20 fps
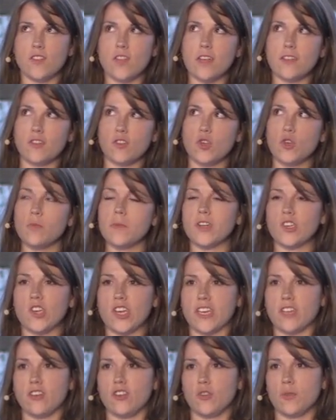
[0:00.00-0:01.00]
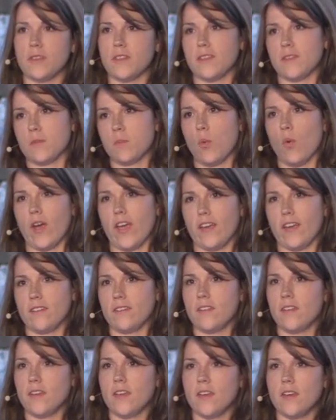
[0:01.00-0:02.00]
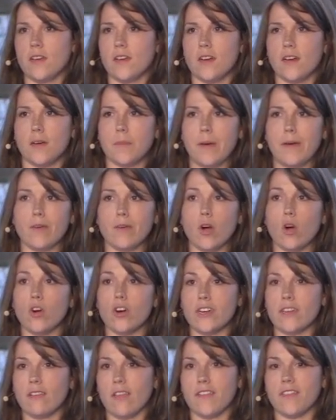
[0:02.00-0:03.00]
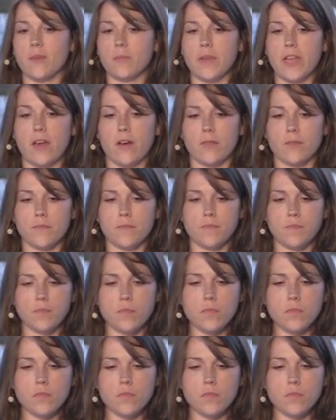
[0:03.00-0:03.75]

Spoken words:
not too much I can do at this point. I've already let them down.